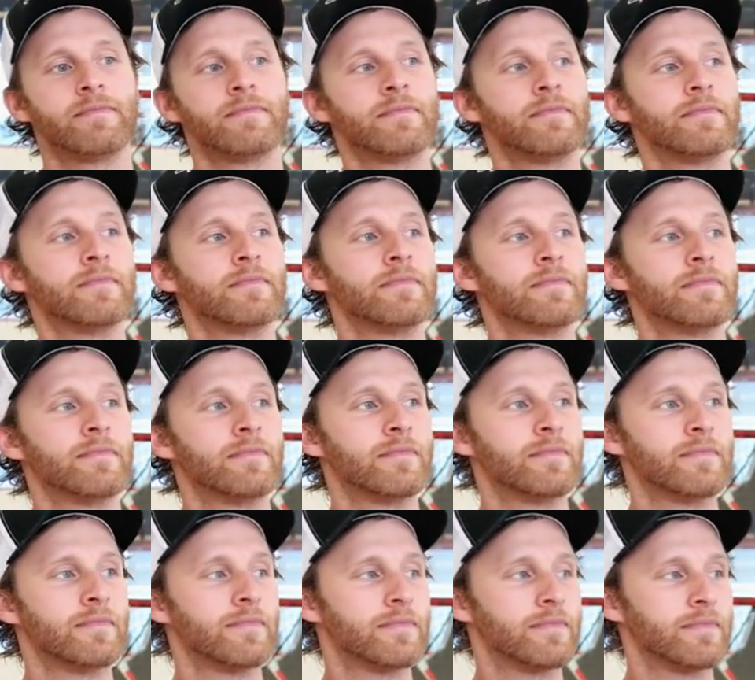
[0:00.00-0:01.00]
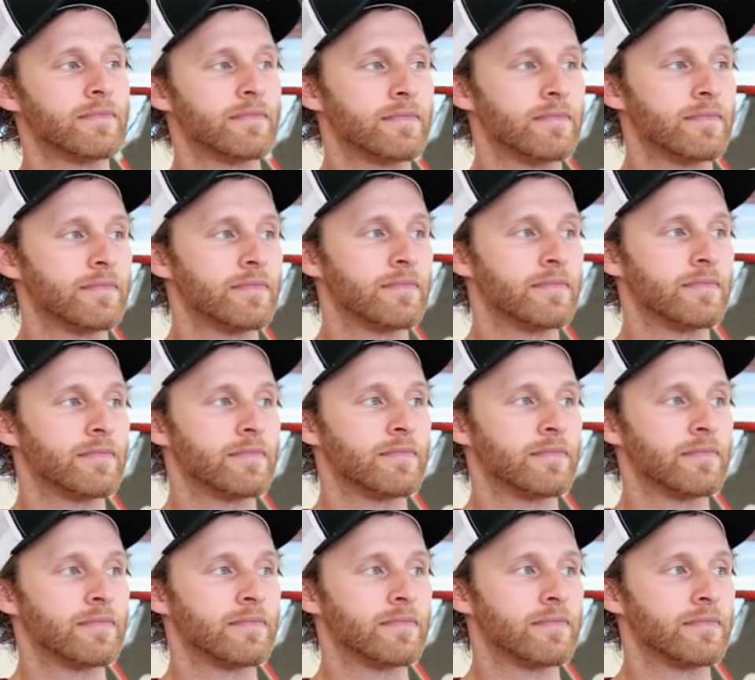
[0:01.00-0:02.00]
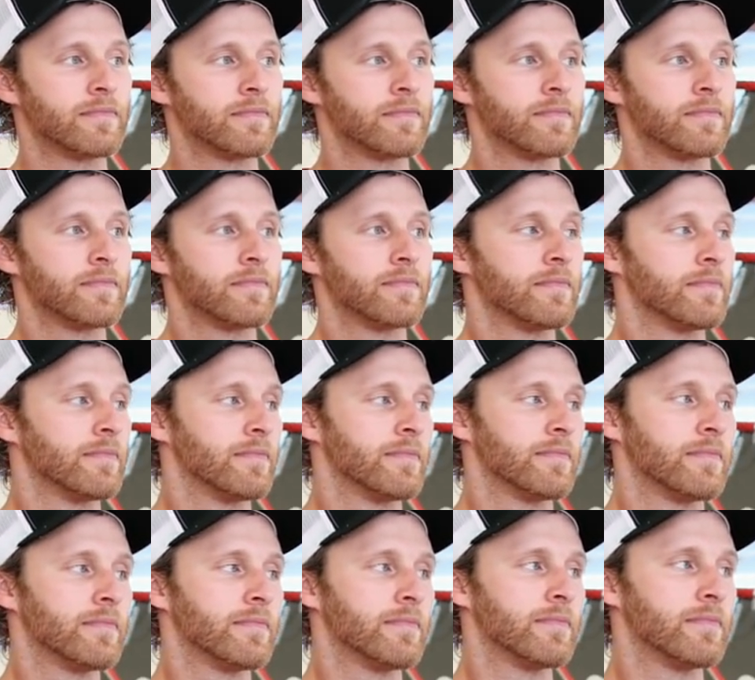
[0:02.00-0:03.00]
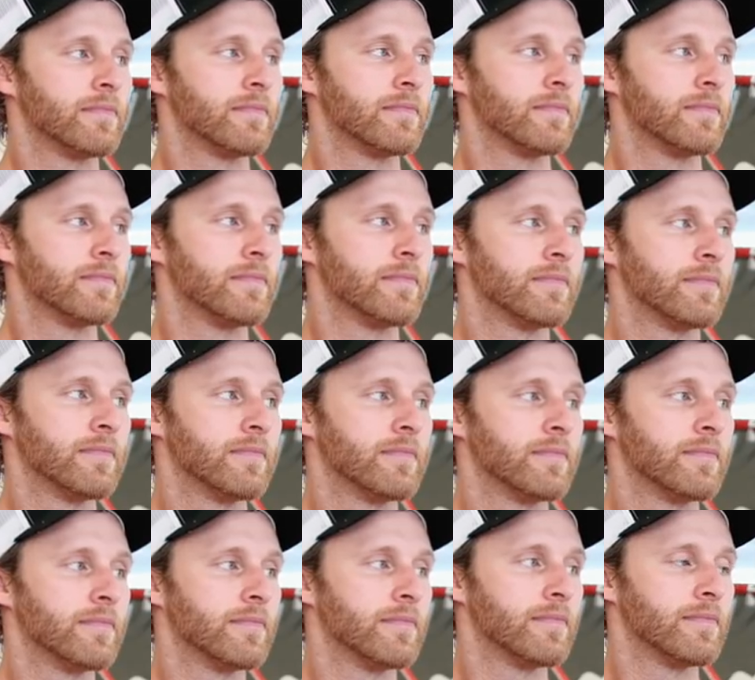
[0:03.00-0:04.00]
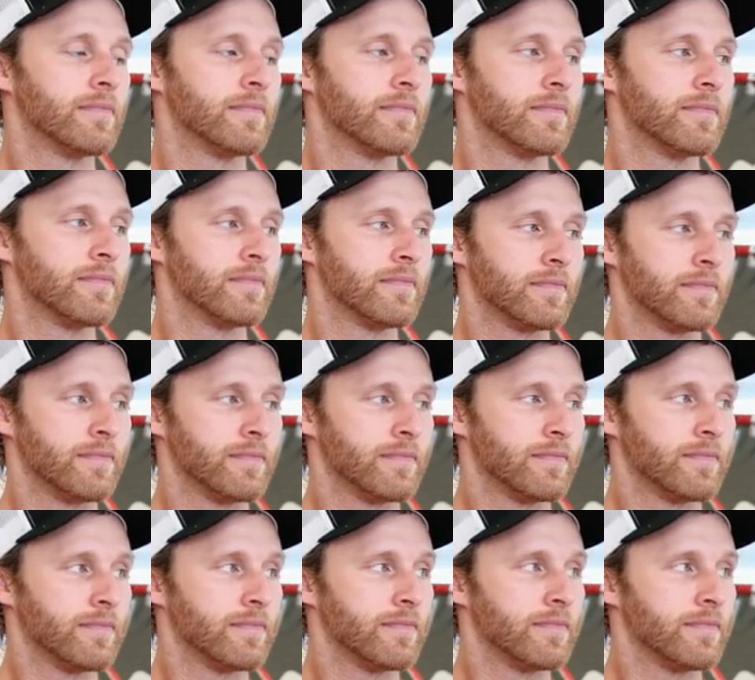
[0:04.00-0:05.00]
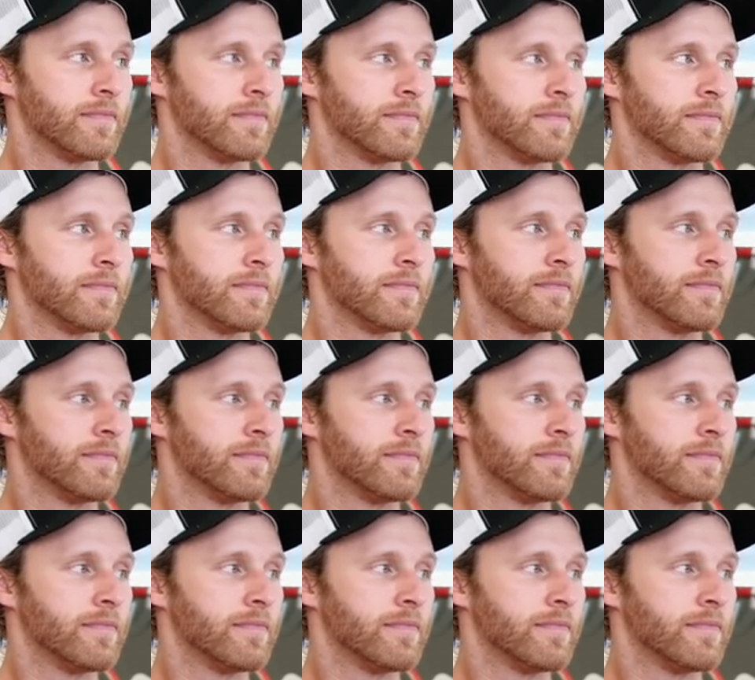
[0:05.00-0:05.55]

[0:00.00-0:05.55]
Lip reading: No words are spoken by the person on screen.